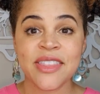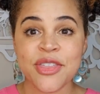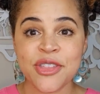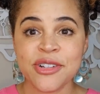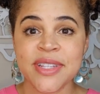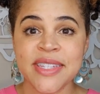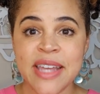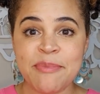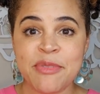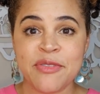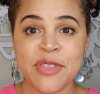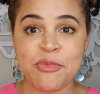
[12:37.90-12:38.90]
The third
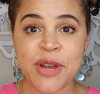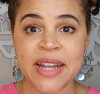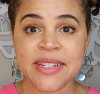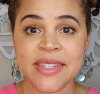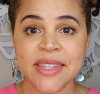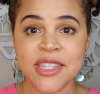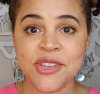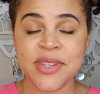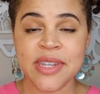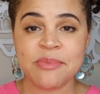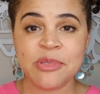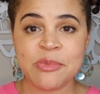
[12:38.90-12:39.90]
step of the practices you
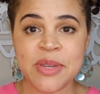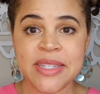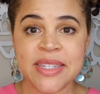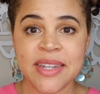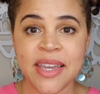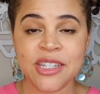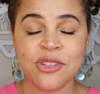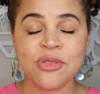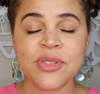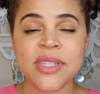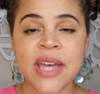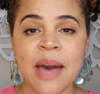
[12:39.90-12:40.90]
can implement today to
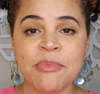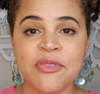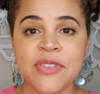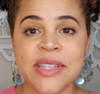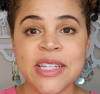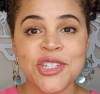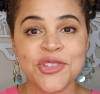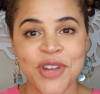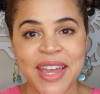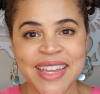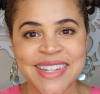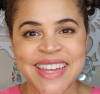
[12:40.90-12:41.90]
stop feeling
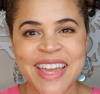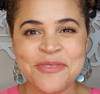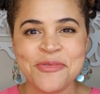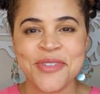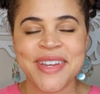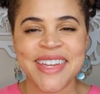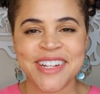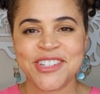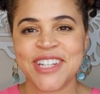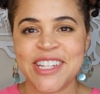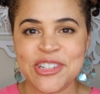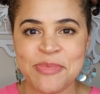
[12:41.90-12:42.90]
drained and
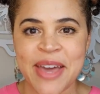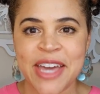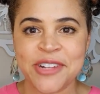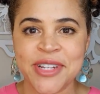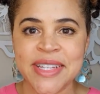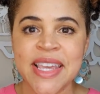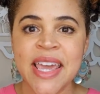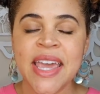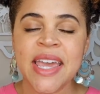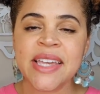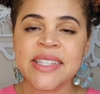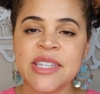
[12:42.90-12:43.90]
re-energize your batteries
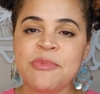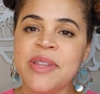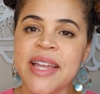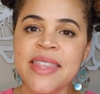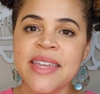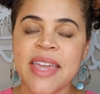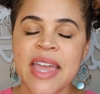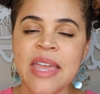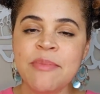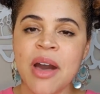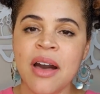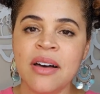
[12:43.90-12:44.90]
is to play the
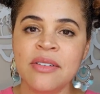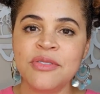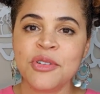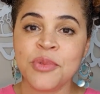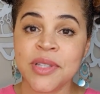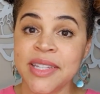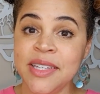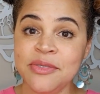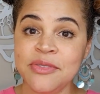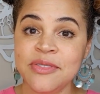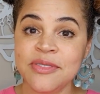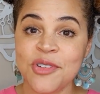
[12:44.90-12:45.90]
game of
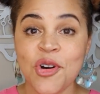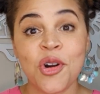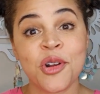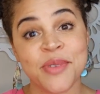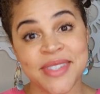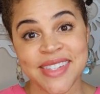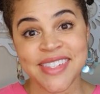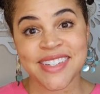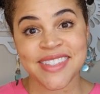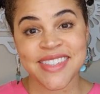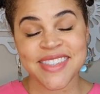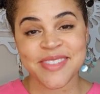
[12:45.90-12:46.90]
relief or
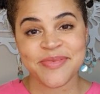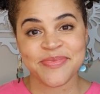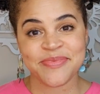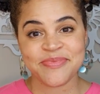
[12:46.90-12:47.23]
resistance.